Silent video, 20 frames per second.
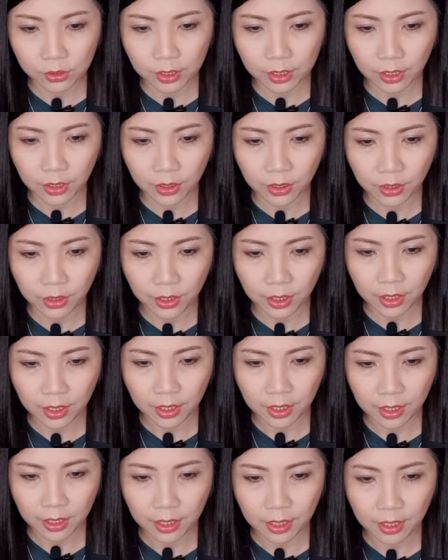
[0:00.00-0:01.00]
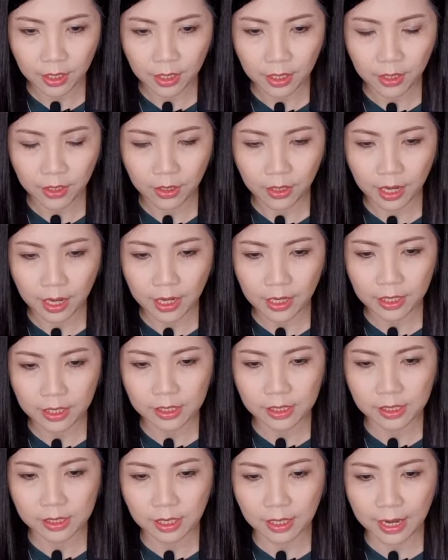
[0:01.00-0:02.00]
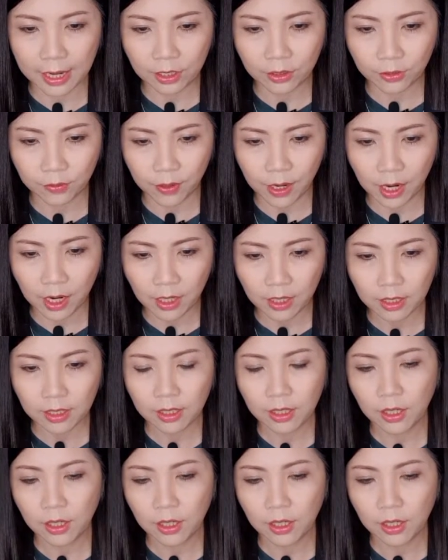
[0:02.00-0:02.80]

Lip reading: here, okay, this is the length of arc.